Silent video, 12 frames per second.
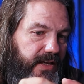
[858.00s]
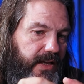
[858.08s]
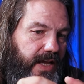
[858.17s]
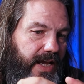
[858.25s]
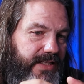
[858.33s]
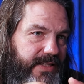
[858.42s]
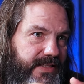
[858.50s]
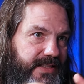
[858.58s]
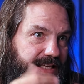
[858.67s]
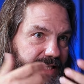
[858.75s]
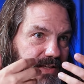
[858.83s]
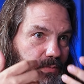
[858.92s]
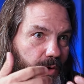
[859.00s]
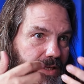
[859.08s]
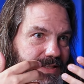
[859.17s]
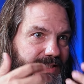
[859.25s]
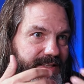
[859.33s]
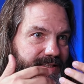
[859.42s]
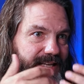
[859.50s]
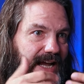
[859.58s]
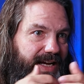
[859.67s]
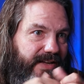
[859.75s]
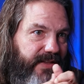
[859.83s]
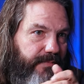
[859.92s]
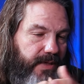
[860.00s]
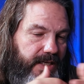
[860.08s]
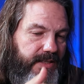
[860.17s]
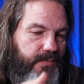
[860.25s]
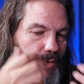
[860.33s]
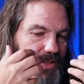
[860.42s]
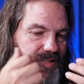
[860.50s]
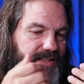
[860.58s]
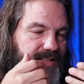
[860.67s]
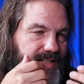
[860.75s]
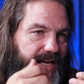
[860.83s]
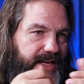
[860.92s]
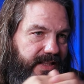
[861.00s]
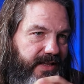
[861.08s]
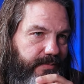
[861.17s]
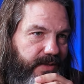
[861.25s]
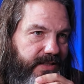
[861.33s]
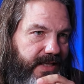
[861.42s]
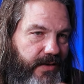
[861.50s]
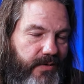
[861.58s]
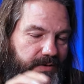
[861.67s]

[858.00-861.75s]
yeah. and see what's inside of them, because what's inside of them is,